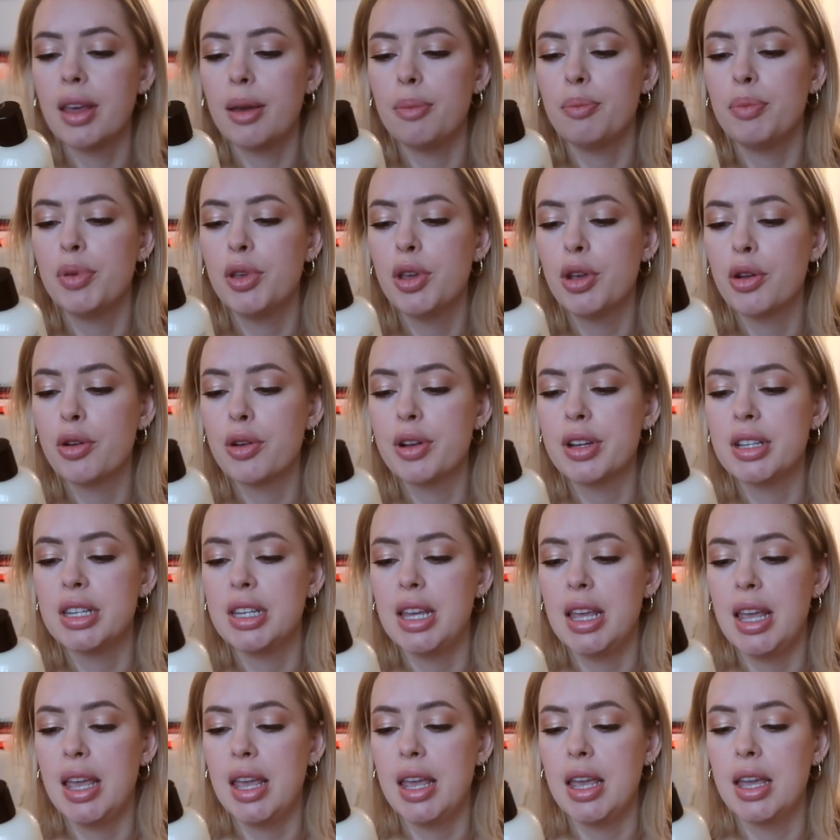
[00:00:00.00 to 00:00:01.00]
their
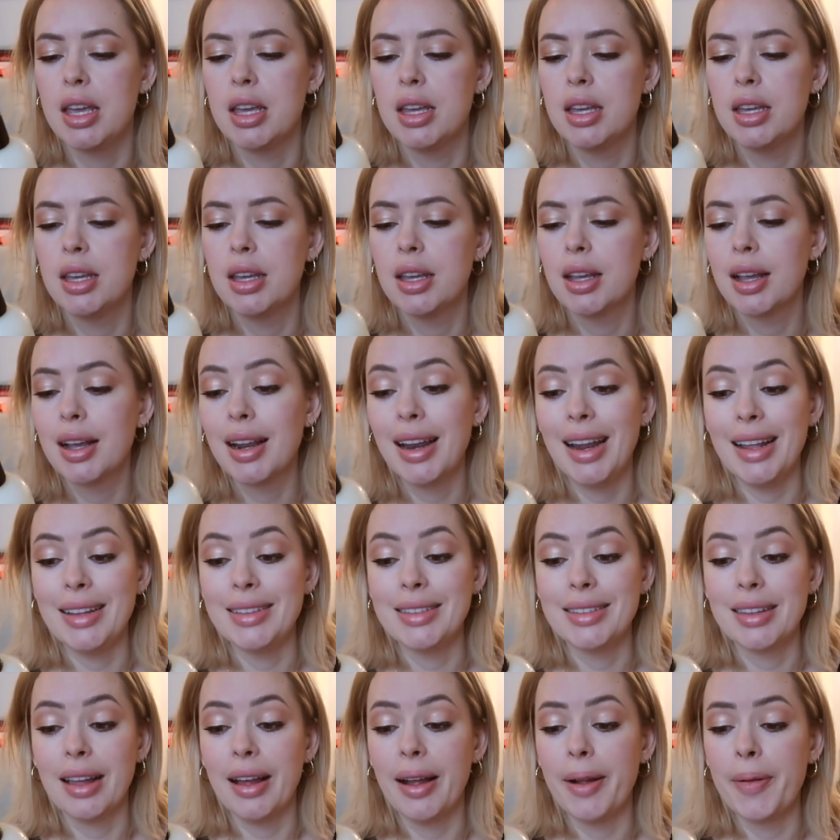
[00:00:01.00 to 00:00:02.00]
Purity
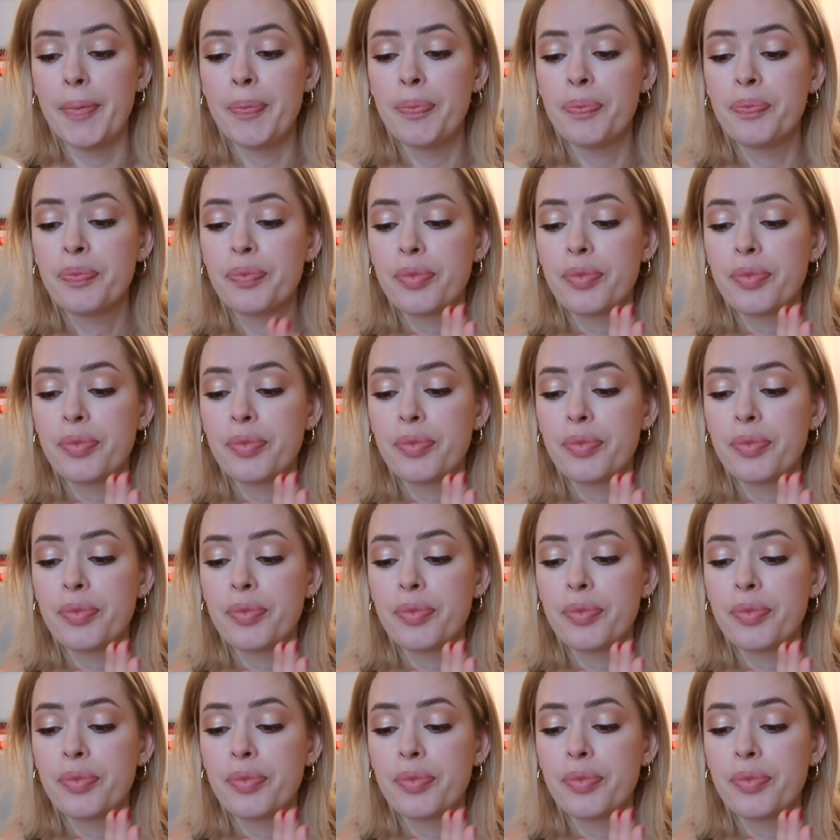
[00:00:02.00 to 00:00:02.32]
Cleanser.